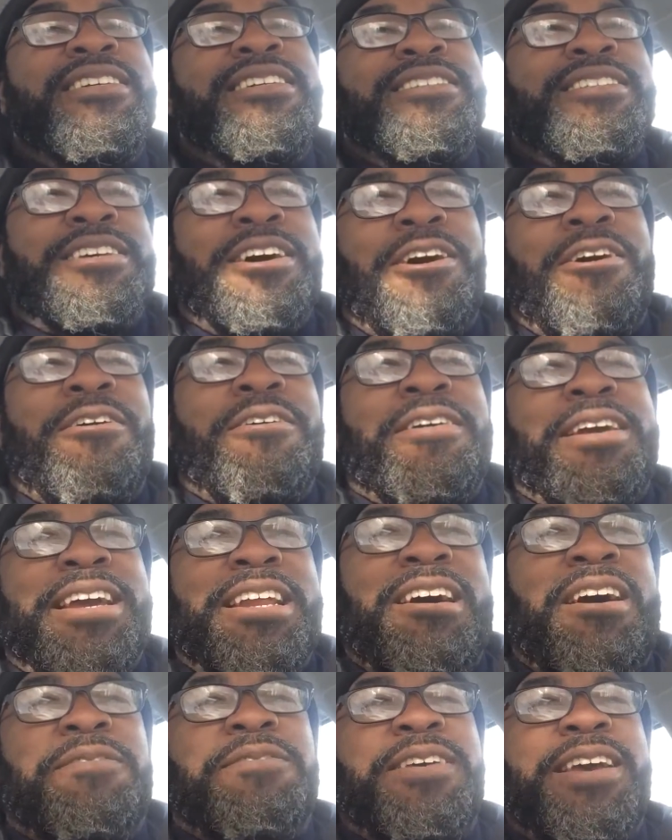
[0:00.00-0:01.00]
so
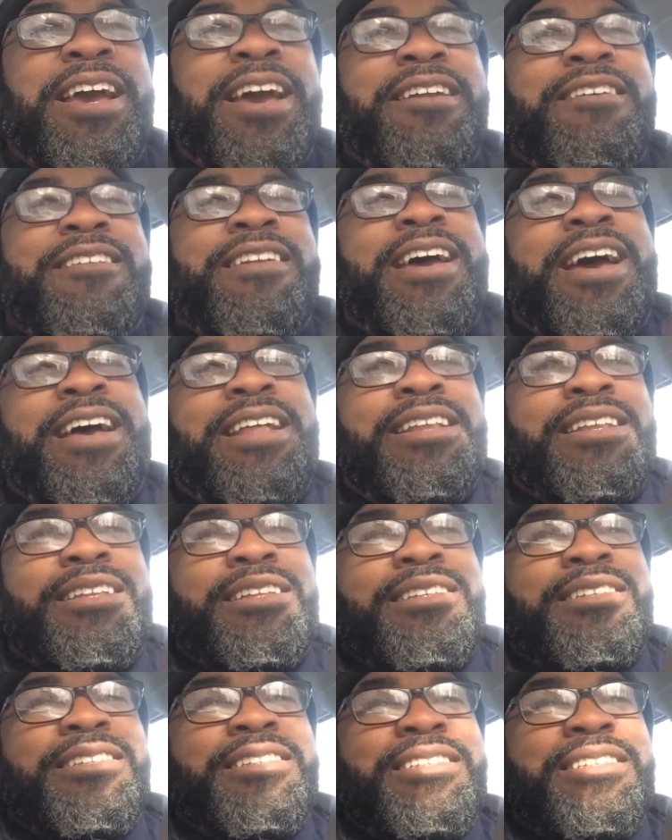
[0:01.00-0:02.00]
get off the internet.
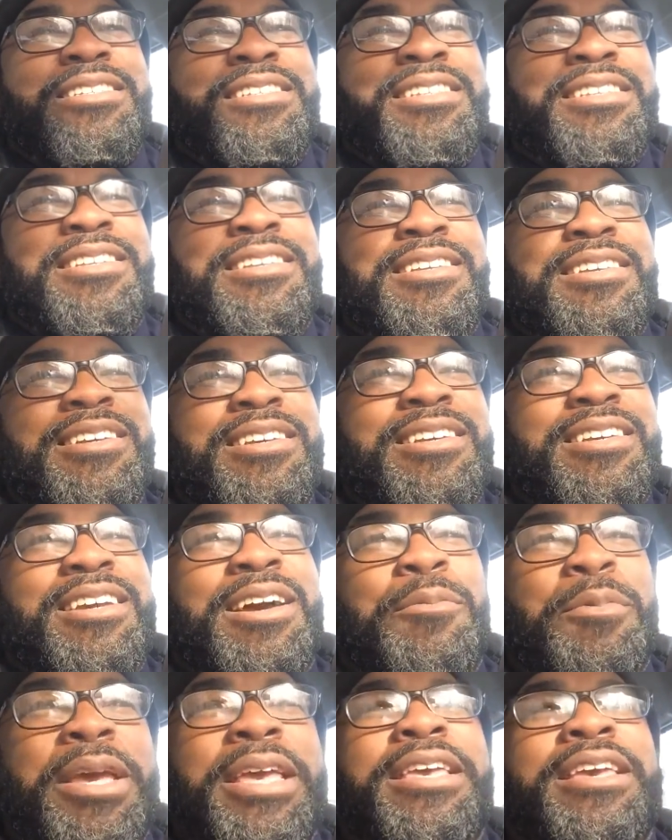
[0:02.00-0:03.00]

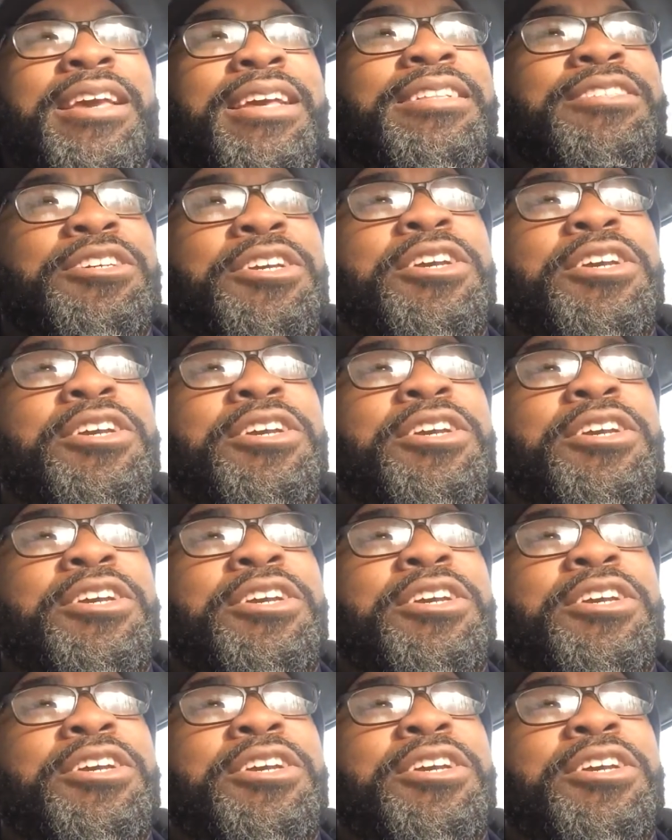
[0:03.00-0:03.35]
I mean, get,